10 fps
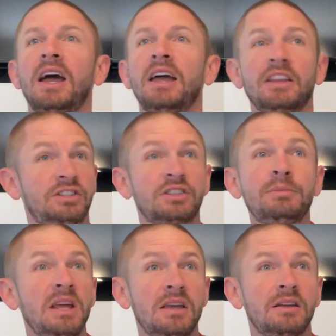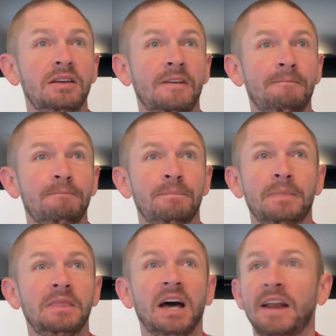and this is me. Yeah.
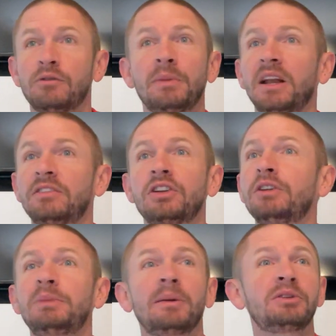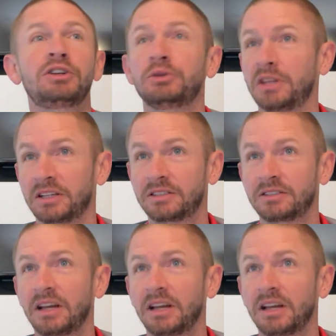Not everybody's going to be able to do this.